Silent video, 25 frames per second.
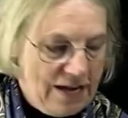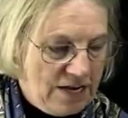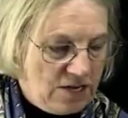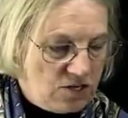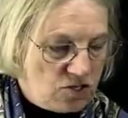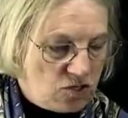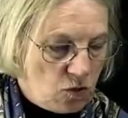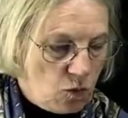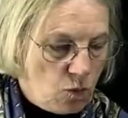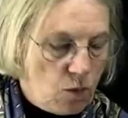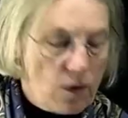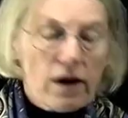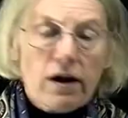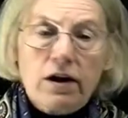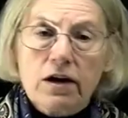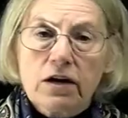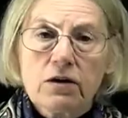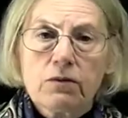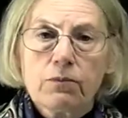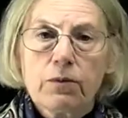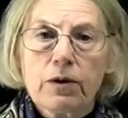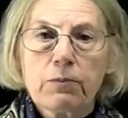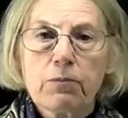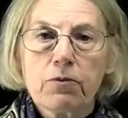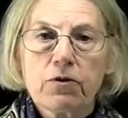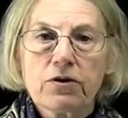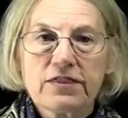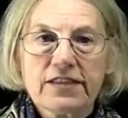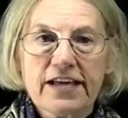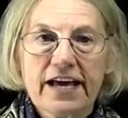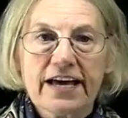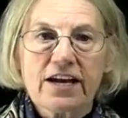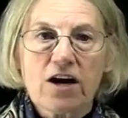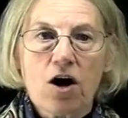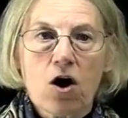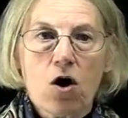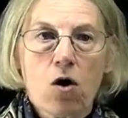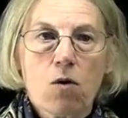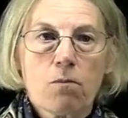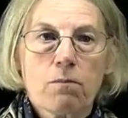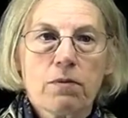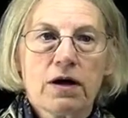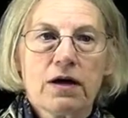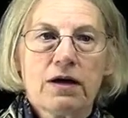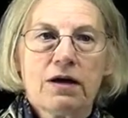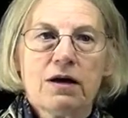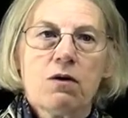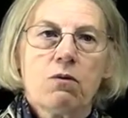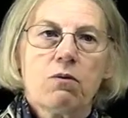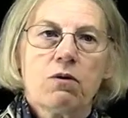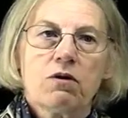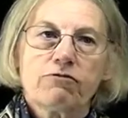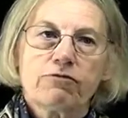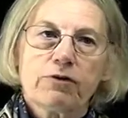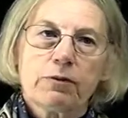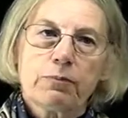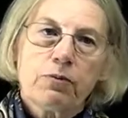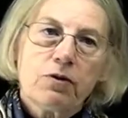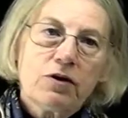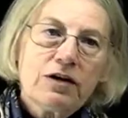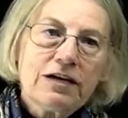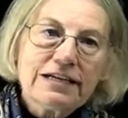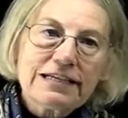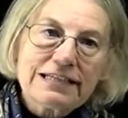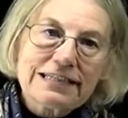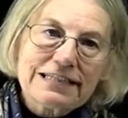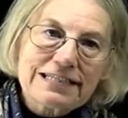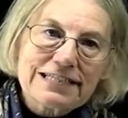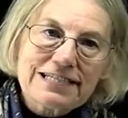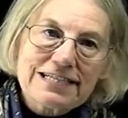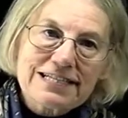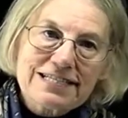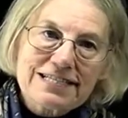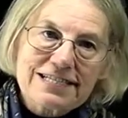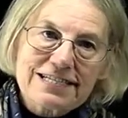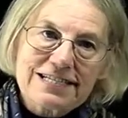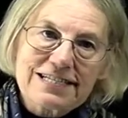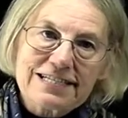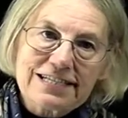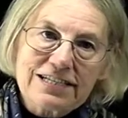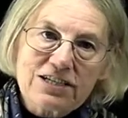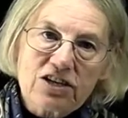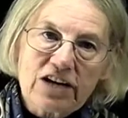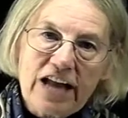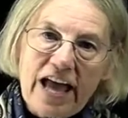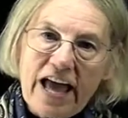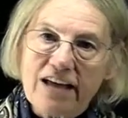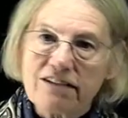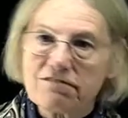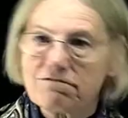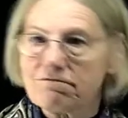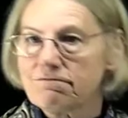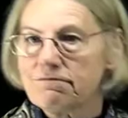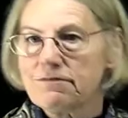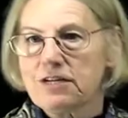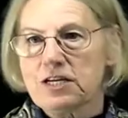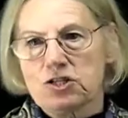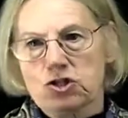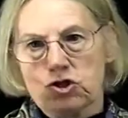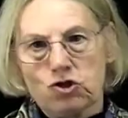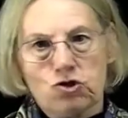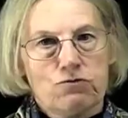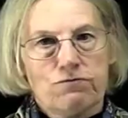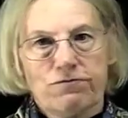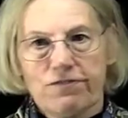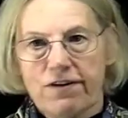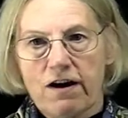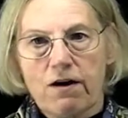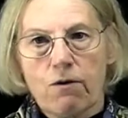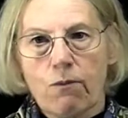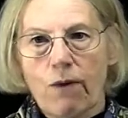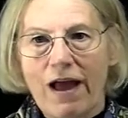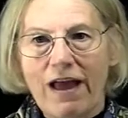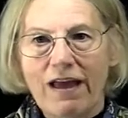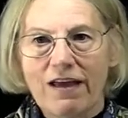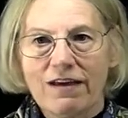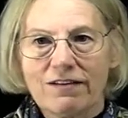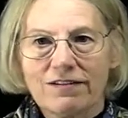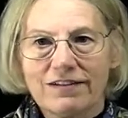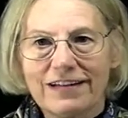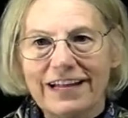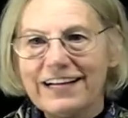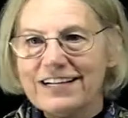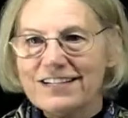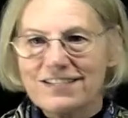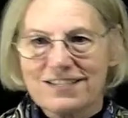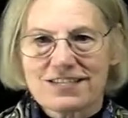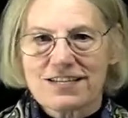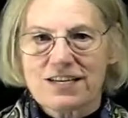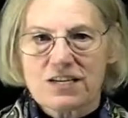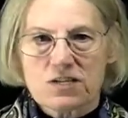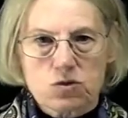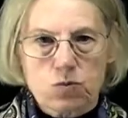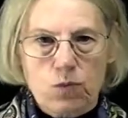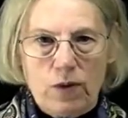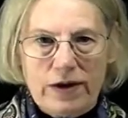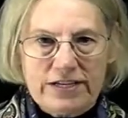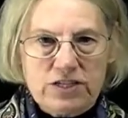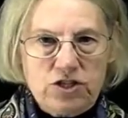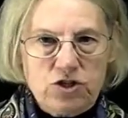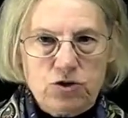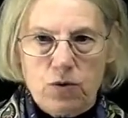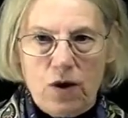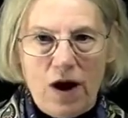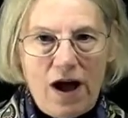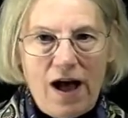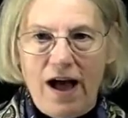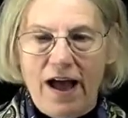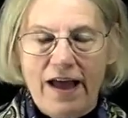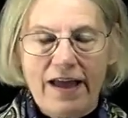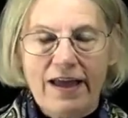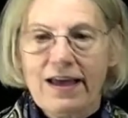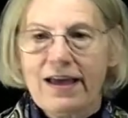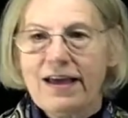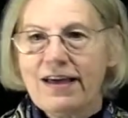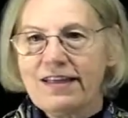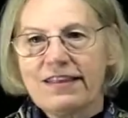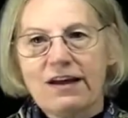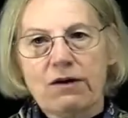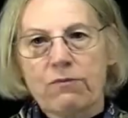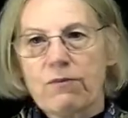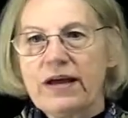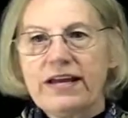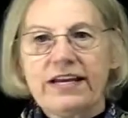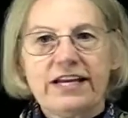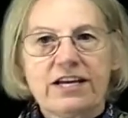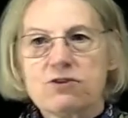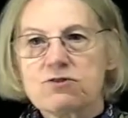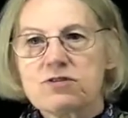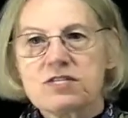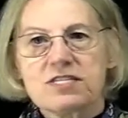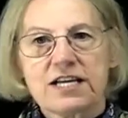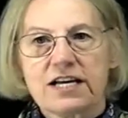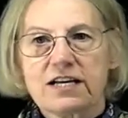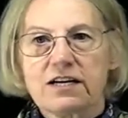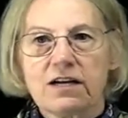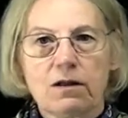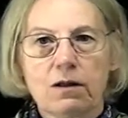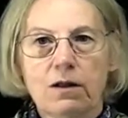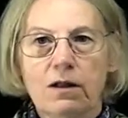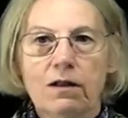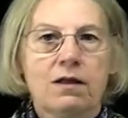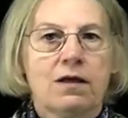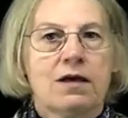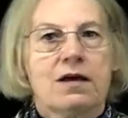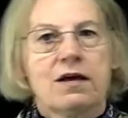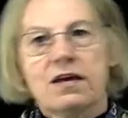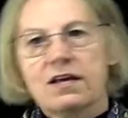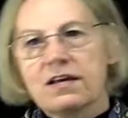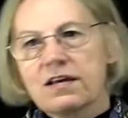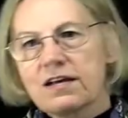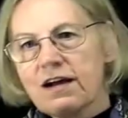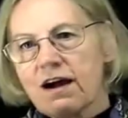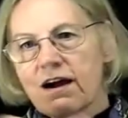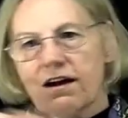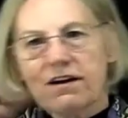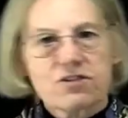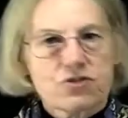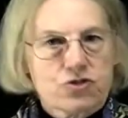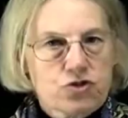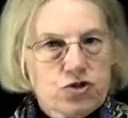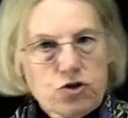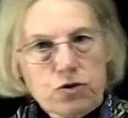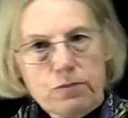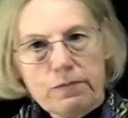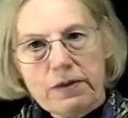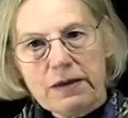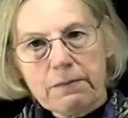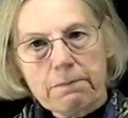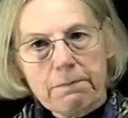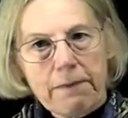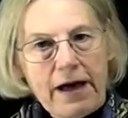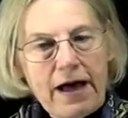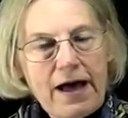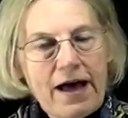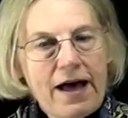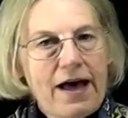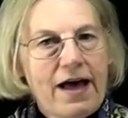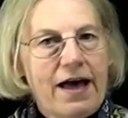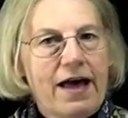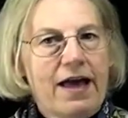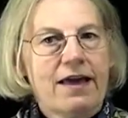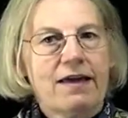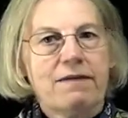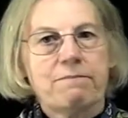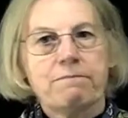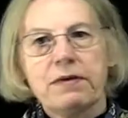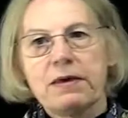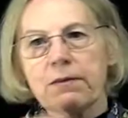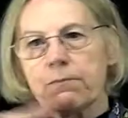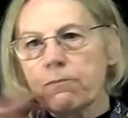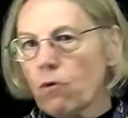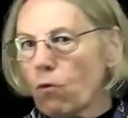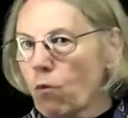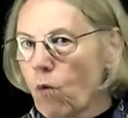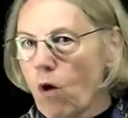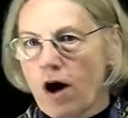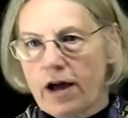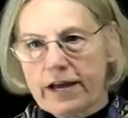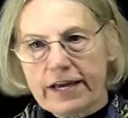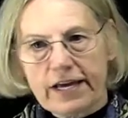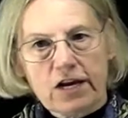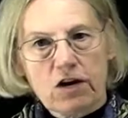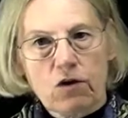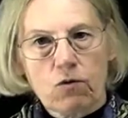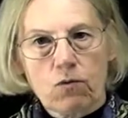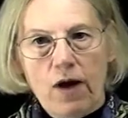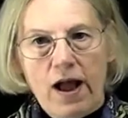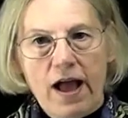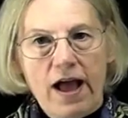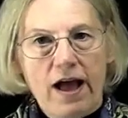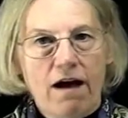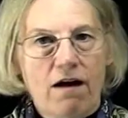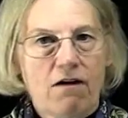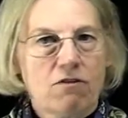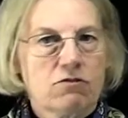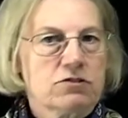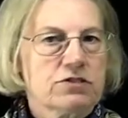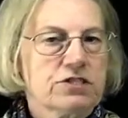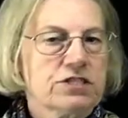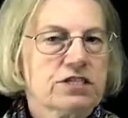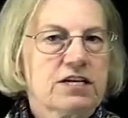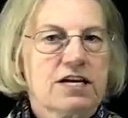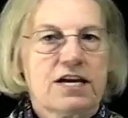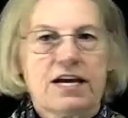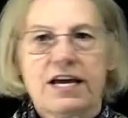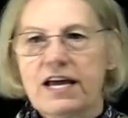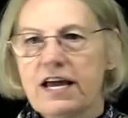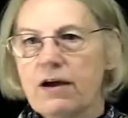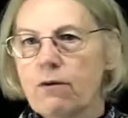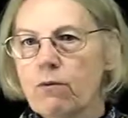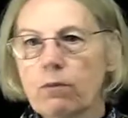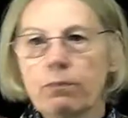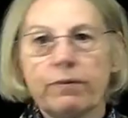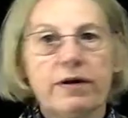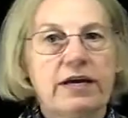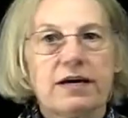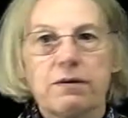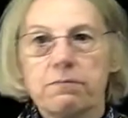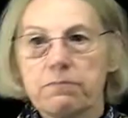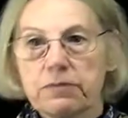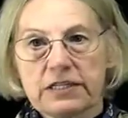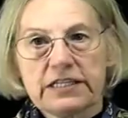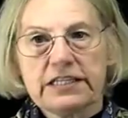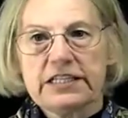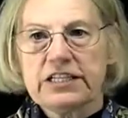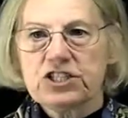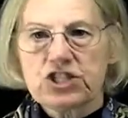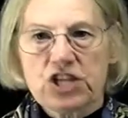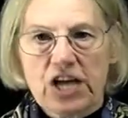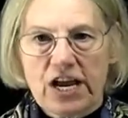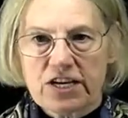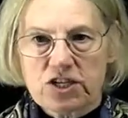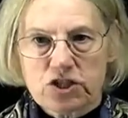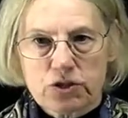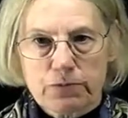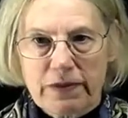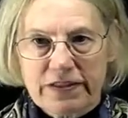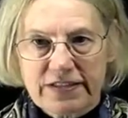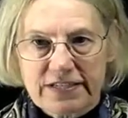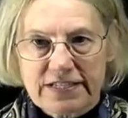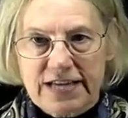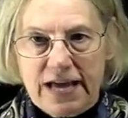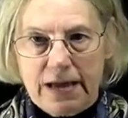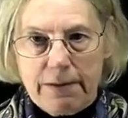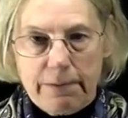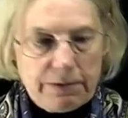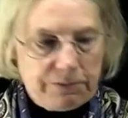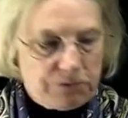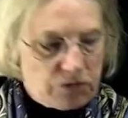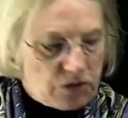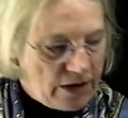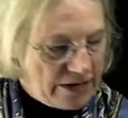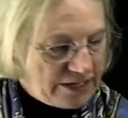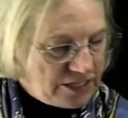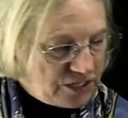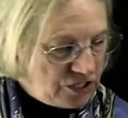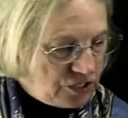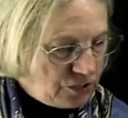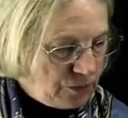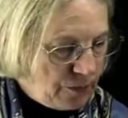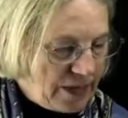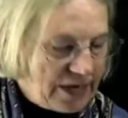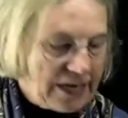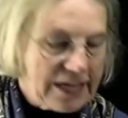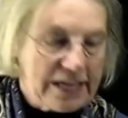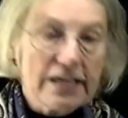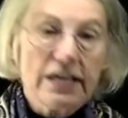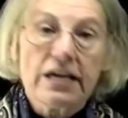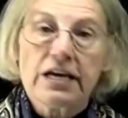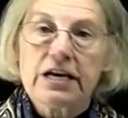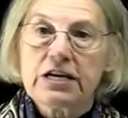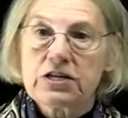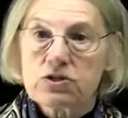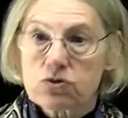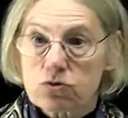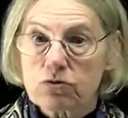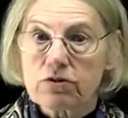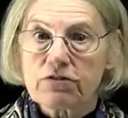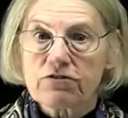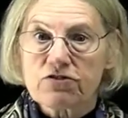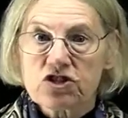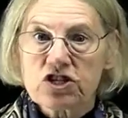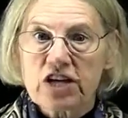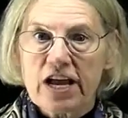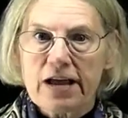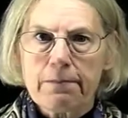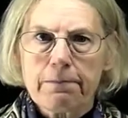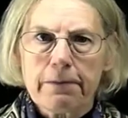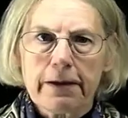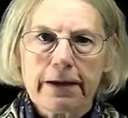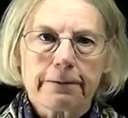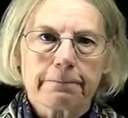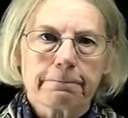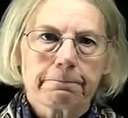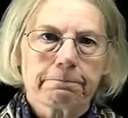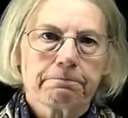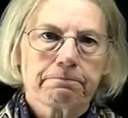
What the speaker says: So where could we put that home? Well, if we put it at the distant internet, it's too far away. Latency is way too high. That radio signal, cars zooming by, people walking around, it will be completely changed by the time I'm trying to do any sort of shaping.